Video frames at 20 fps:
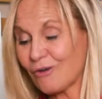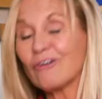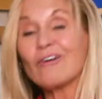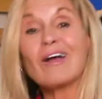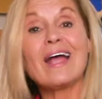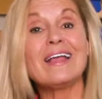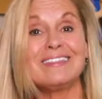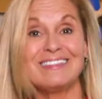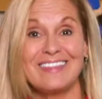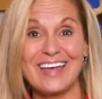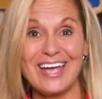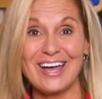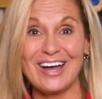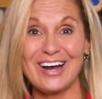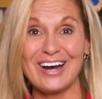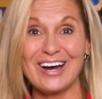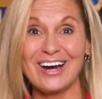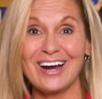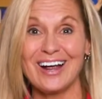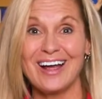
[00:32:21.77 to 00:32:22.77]
right
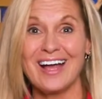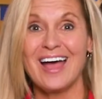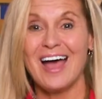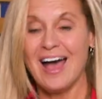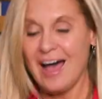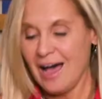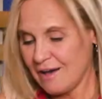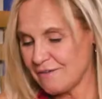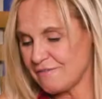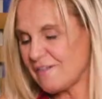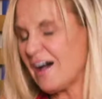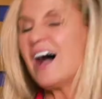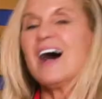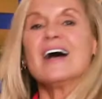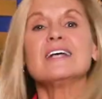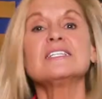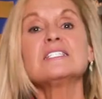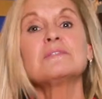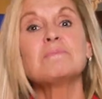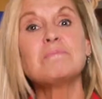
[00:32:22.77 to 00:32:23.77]
there of
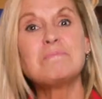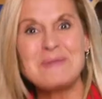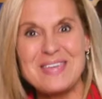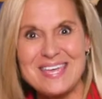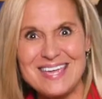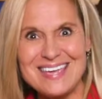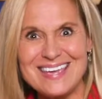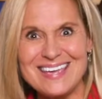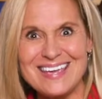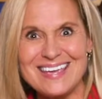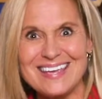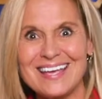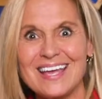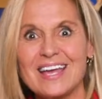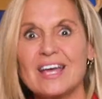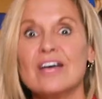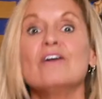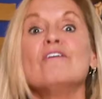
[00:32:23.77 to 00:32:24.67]
us being